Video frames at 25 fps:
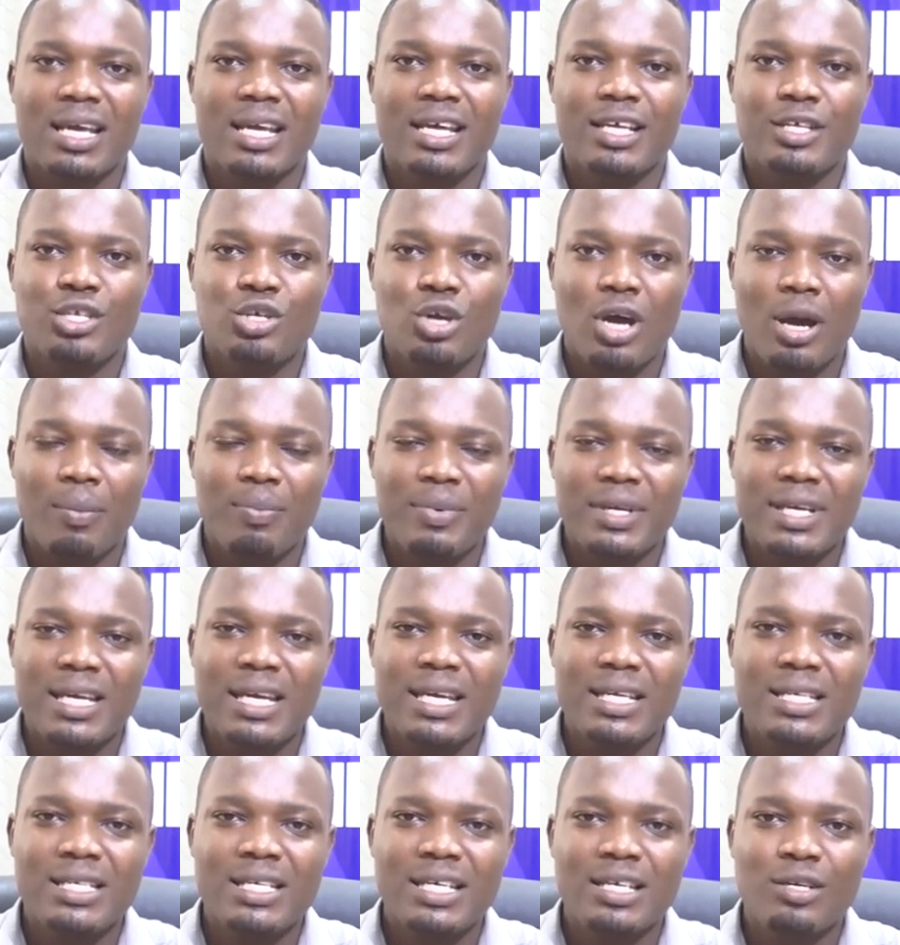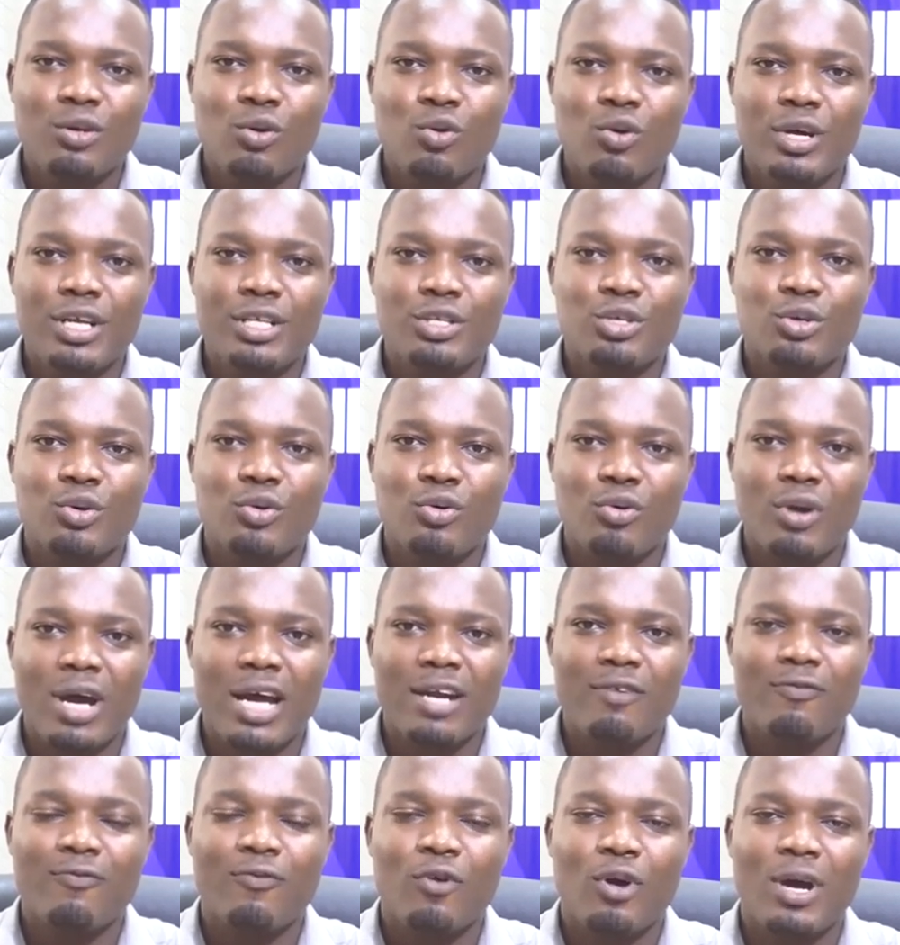Is your application going to
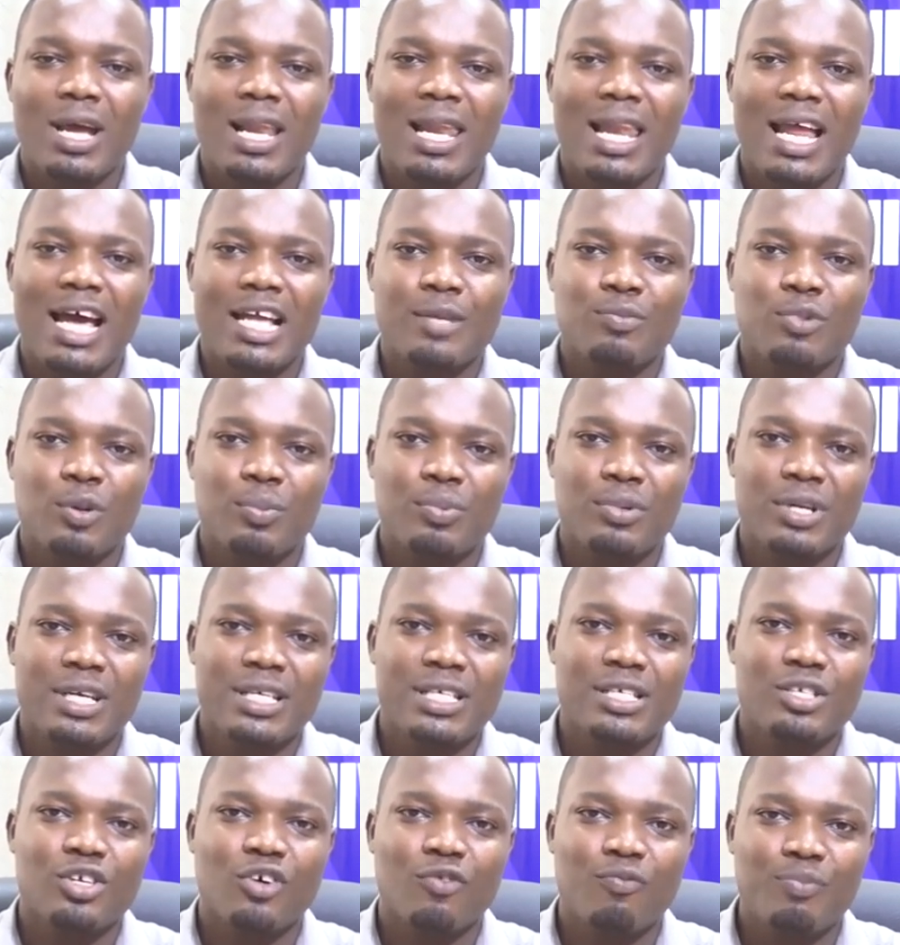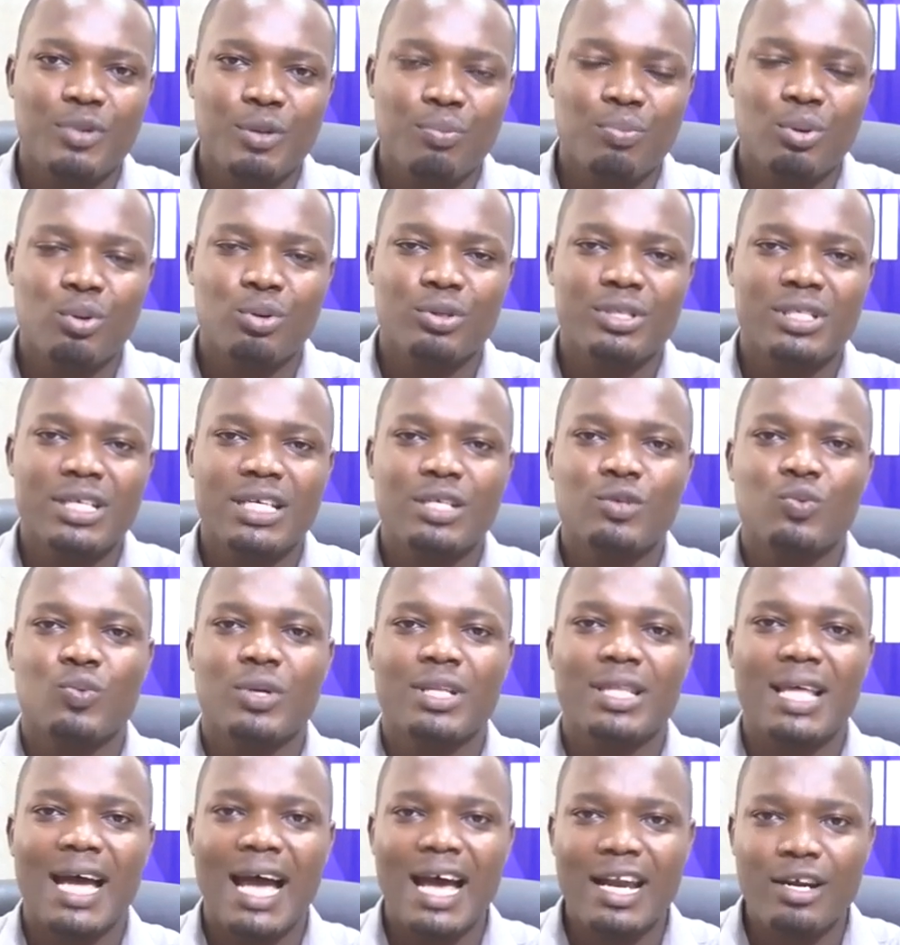run for a large population of people just
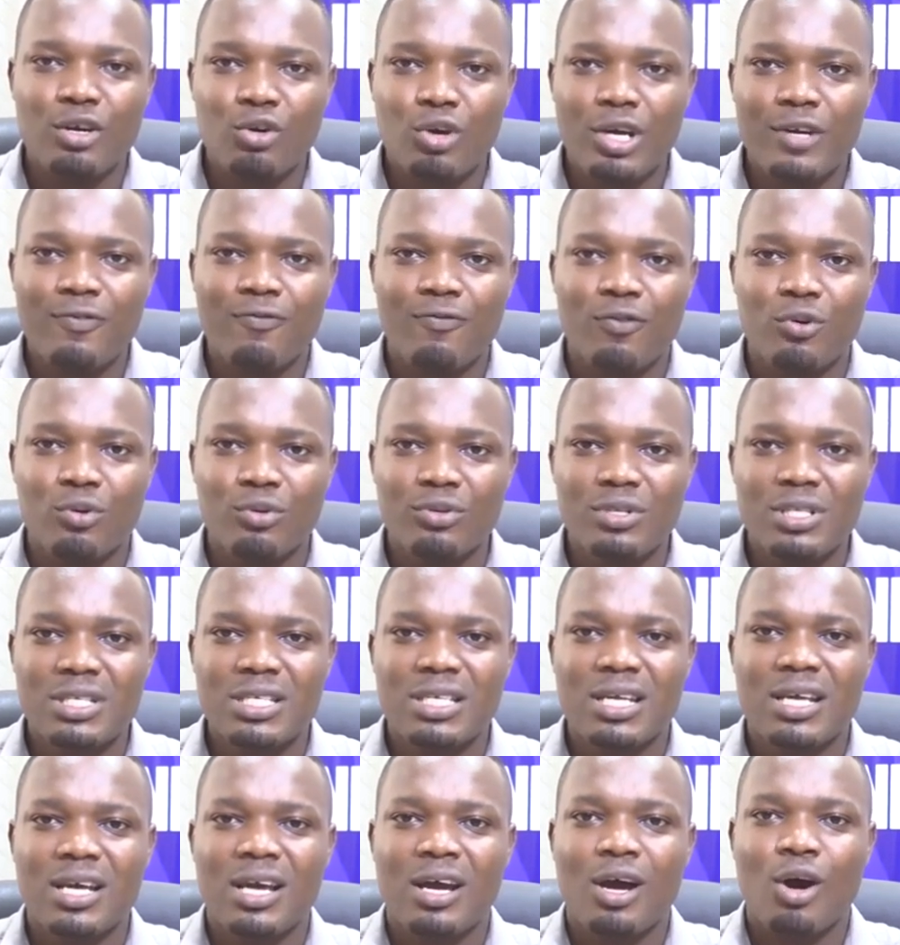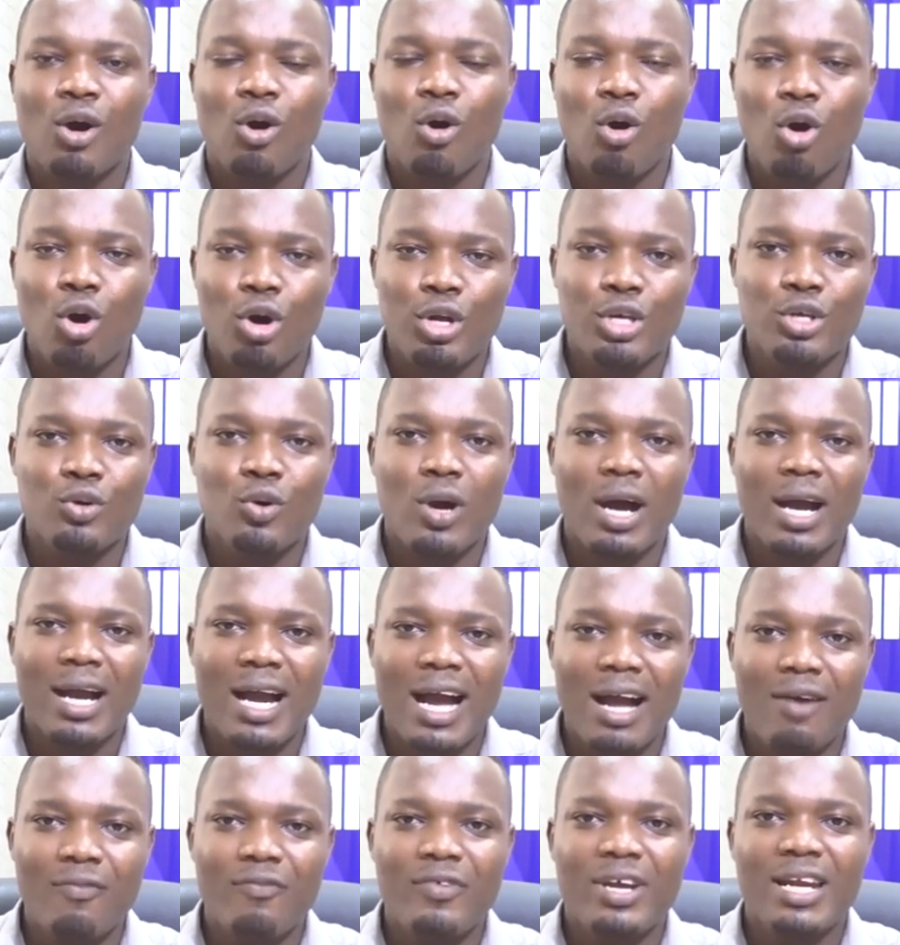with Android phones, or you are
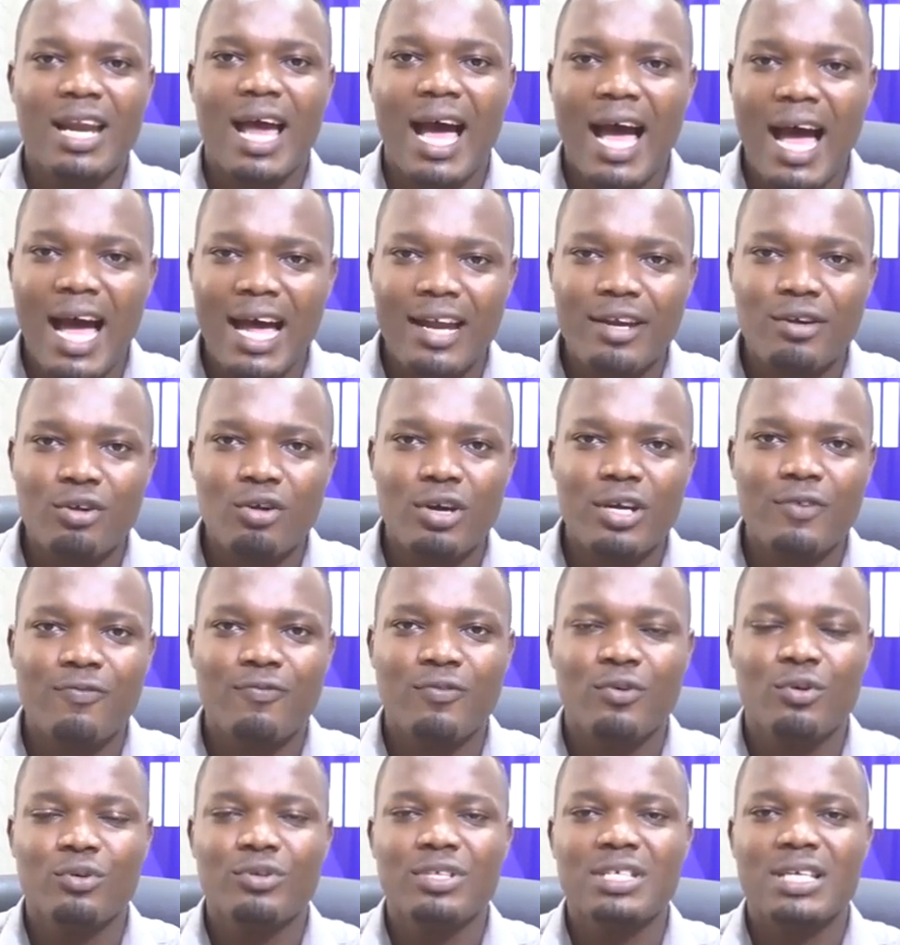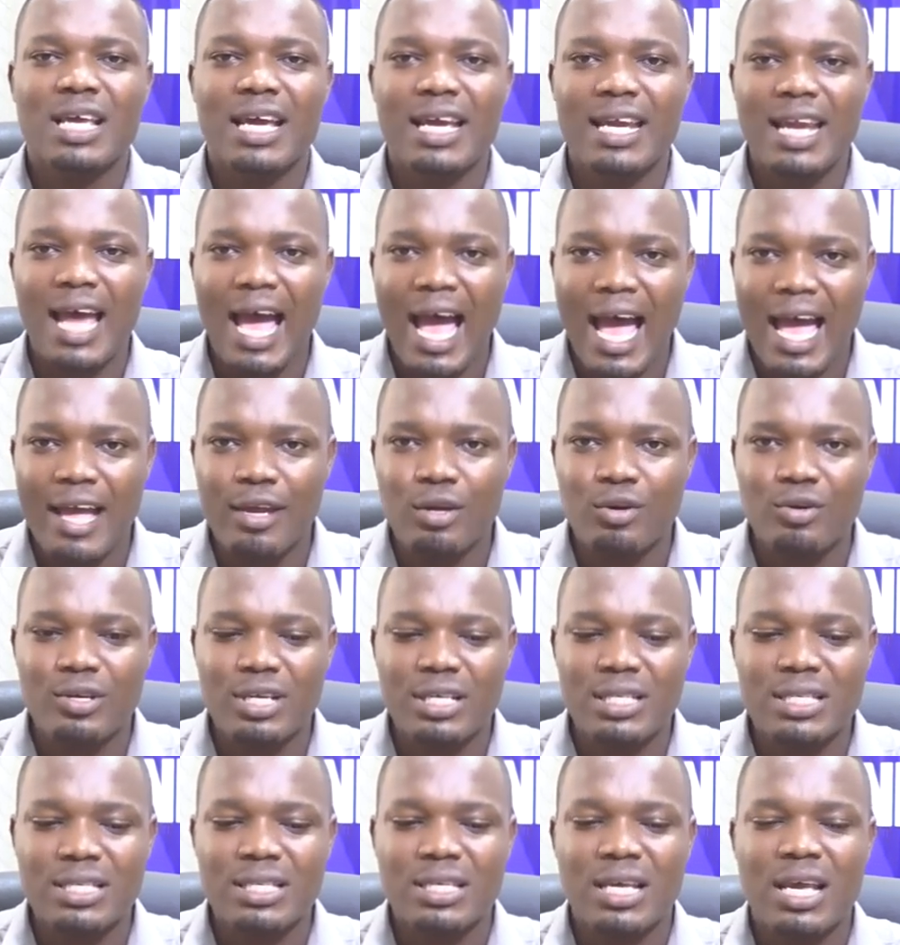covering Android phones and
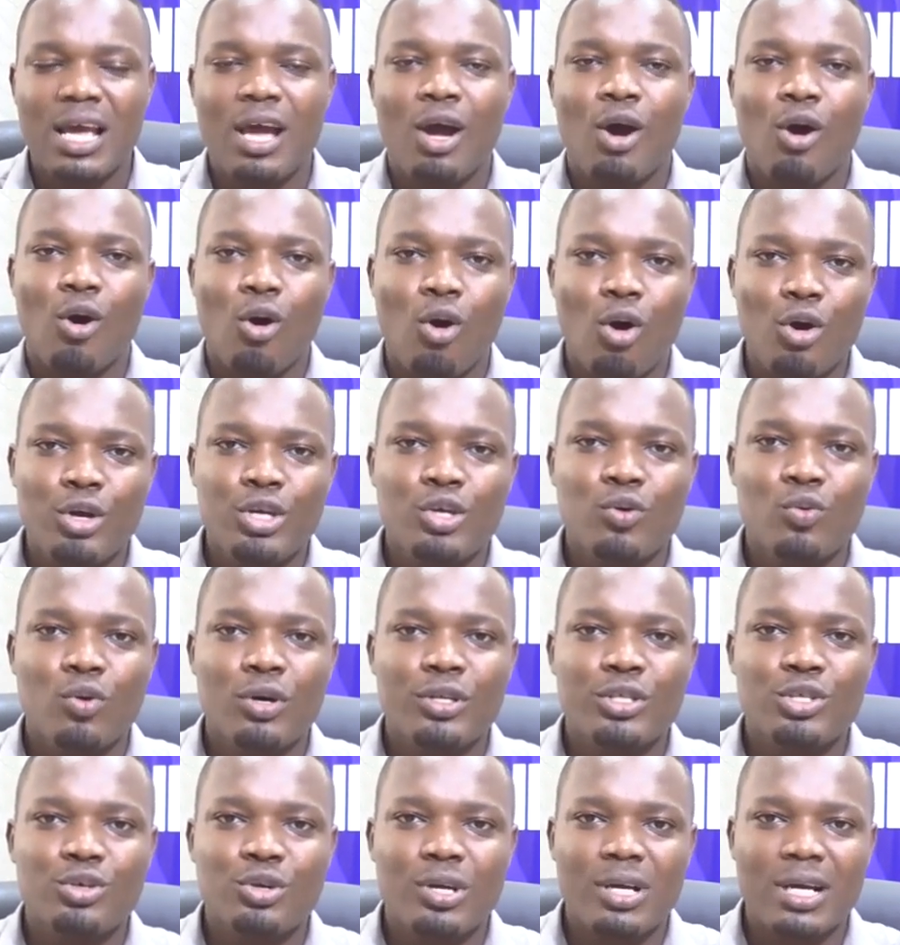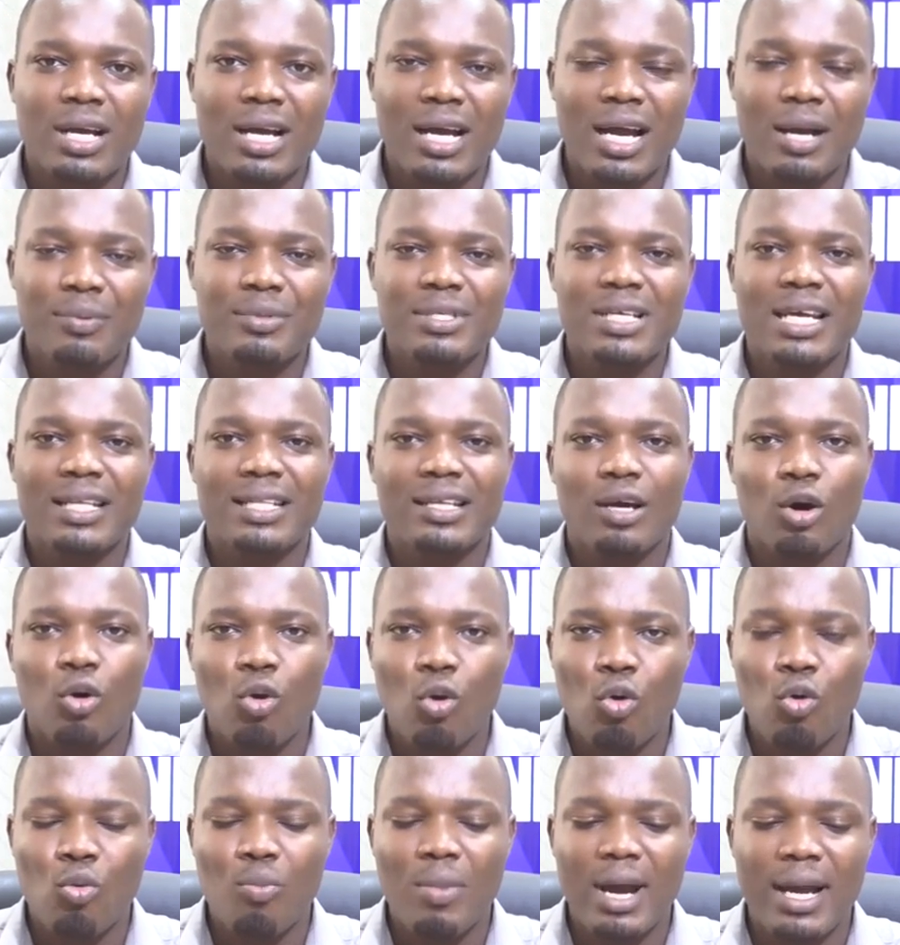iOS, or you want to capture the
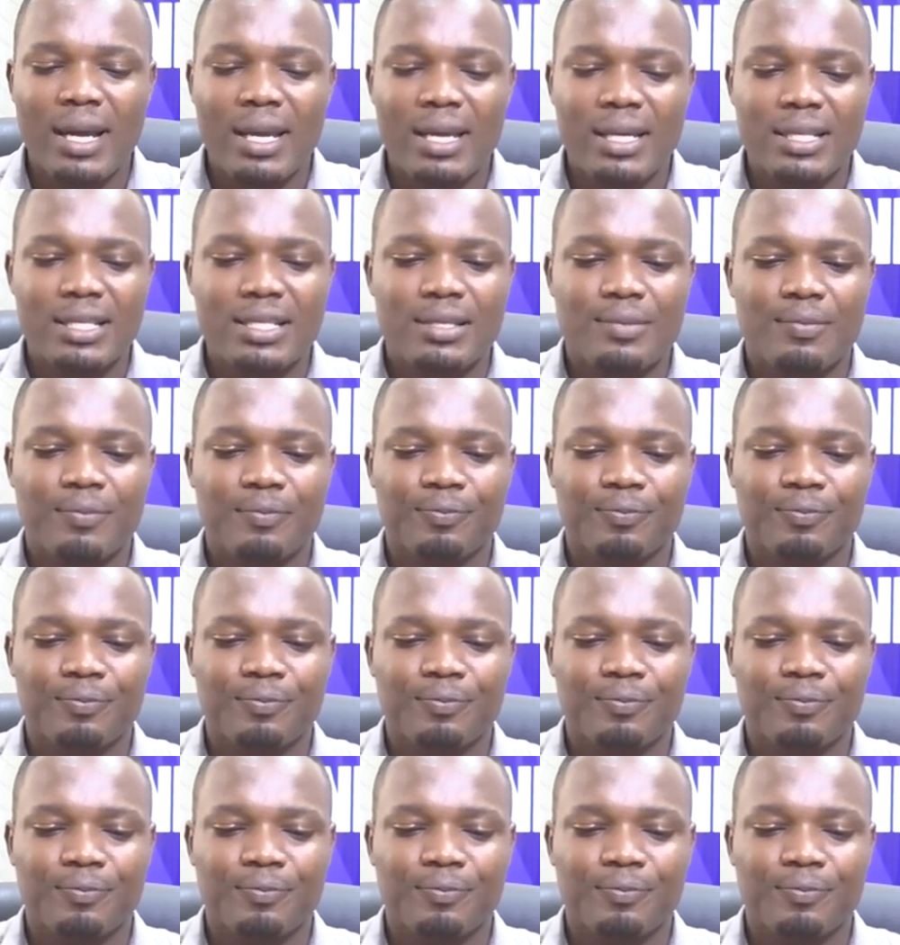whole market?